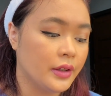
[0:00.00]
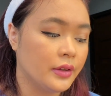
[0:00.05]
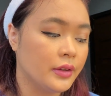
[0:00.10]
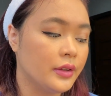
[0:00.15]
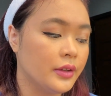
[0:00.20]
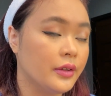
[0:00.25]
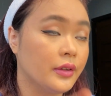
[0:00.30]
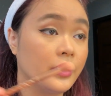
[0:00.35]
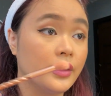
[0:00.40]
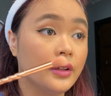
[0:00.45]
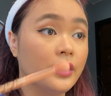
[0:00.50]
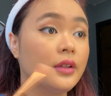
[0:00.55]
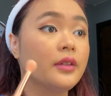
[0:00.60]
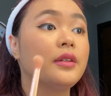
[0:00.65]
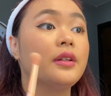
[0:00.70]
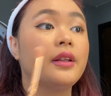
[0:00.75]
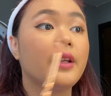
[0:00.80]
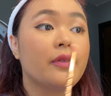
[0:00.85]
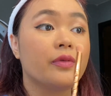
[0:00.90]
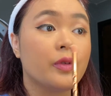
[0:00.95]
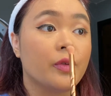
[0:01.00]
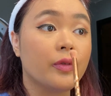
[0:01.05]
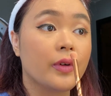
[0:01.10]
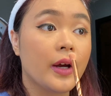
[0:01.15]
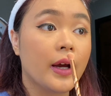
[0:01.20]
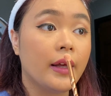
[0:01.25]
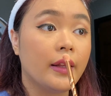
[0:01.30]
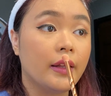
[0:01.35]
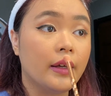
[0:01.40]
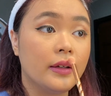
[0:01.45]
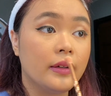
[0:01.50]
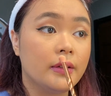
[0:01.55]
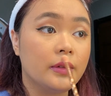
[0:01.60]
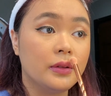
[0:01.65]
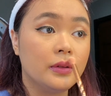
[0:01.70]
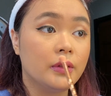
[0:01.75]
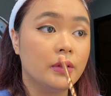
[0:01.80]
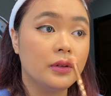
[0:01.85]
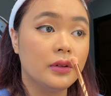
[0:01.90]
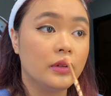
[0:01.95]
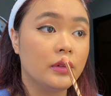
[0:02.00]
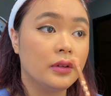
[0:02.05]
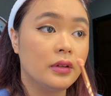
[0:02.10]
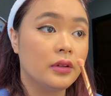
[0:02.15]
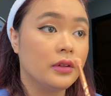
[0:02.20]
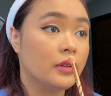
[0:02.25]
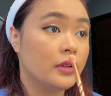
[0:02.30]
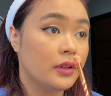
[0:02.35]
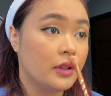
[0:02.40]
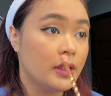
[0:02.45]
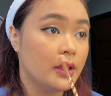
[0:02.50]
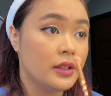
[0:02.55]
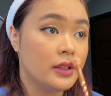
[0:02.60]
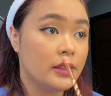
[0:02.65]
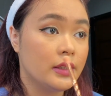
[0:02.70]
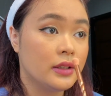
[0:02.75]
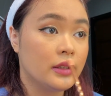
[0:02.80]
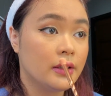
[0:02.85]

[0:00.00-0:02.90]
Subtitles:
the leftover highlight to this.